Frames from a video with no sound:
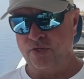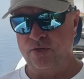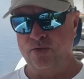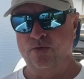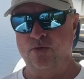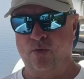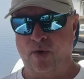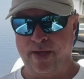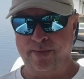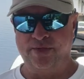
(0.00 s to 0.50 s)
to
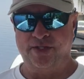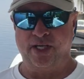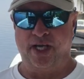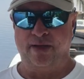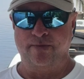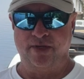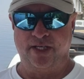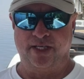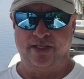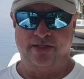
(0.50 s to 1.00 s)
the
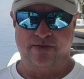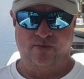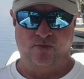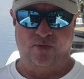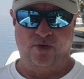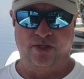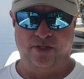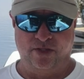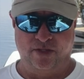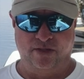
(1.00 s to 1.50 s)
website, because
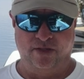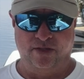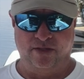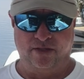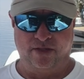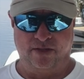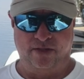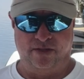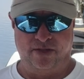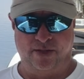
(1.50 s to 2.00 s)

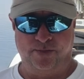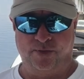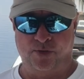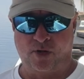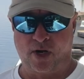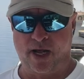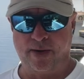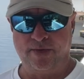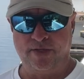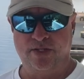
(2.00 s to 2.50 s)

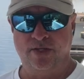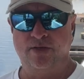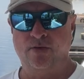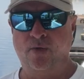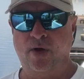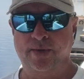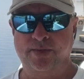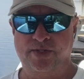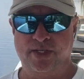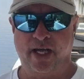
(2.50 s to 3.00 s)
subscribing to the
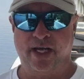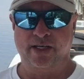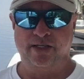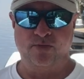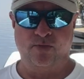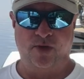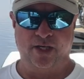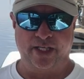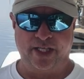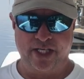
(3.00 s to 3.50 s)
website
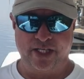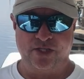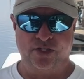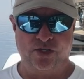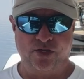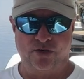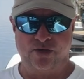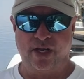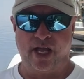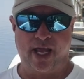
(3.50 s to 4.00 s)
is what gets
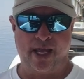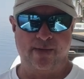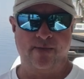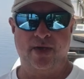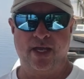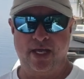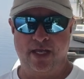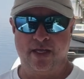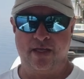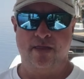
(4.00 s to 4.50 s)
your
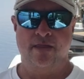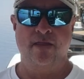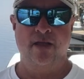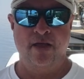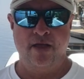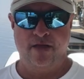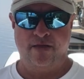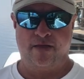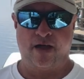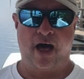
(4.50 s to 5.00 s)
name in
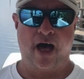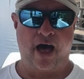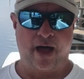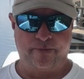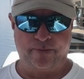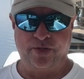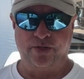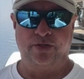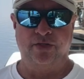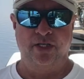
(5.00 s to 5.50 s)
the
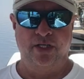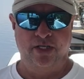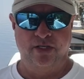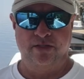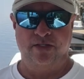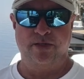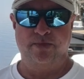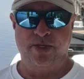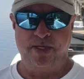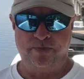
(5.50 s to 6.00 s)
hopper
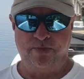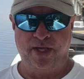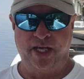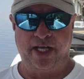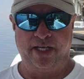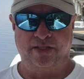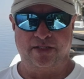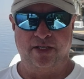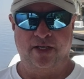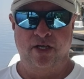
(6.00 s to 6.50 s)
to be
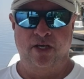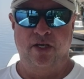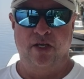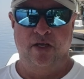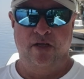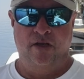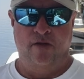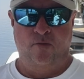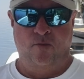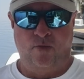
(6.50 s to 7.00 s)
picked
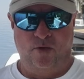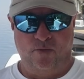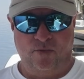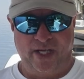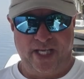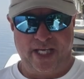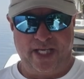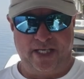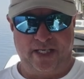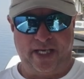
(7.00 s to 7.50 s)
when
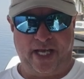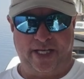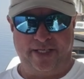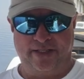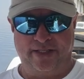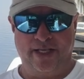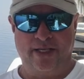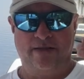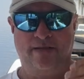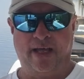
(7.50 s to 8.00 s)
we hit
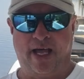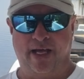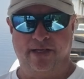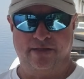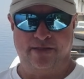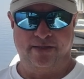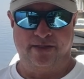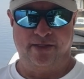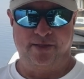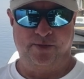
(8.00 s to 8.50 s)

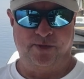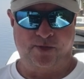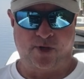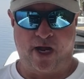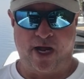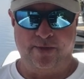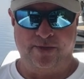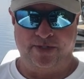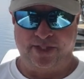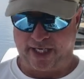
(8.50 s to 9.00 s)
19,000
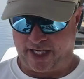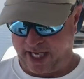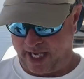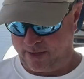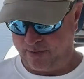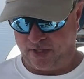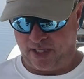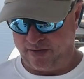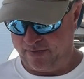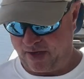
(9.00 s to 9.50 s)
subscribers. I
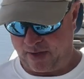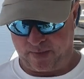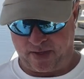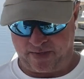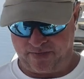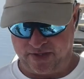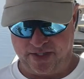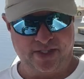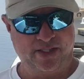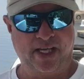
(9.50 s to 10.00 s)
can't believe I'm
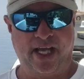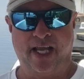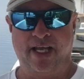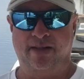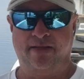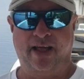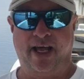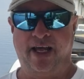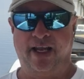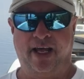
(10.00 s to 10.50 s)
even
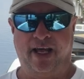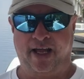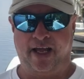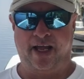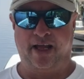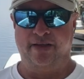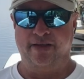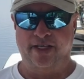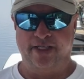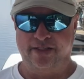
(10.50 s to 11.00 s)
saying that.
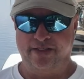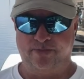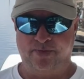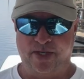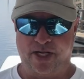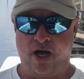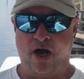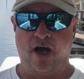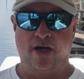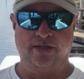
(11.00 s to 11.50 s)
It's
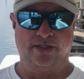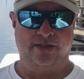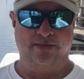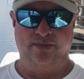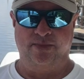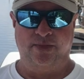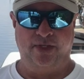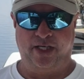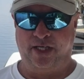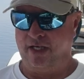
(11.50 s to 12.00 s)
been
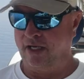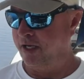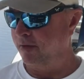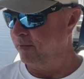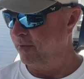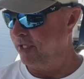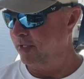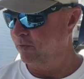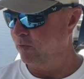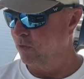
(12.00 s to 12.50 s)
awesome. I
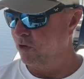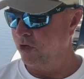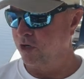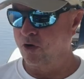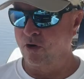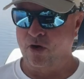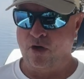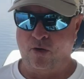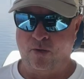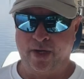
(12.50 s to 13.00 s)
mean, we're
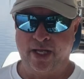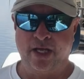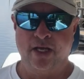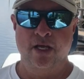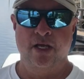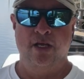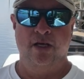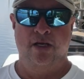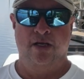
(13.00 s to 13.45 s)
growing.